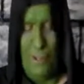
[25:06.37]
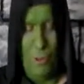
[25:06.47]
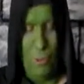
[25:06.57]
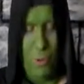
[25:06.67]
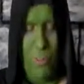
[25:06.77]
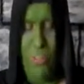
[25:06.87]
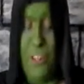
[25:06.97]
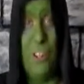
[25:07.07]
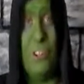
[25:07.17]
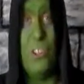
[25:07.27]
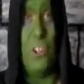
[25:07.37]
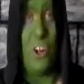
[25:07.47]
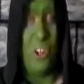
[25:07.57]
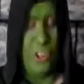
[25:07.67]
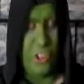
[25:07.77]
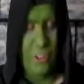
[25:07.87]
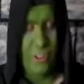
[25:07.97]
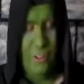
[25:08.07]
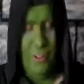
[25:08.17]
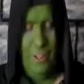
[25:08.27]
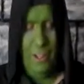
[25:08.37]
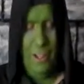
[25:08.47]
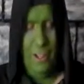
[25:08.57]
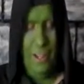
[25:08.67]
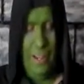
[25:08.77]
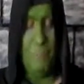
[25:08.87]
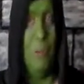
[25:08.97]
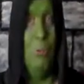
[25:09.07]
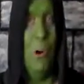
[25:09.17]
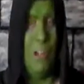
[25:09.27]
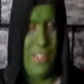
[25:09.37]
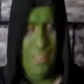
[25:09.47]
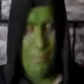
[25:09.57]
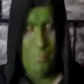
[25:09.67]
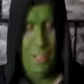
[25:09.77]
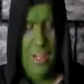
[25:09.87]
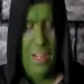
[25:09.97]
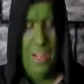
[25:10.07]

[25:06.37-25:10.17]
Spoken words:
in one of the theaters in Harshaw and Milwaukee.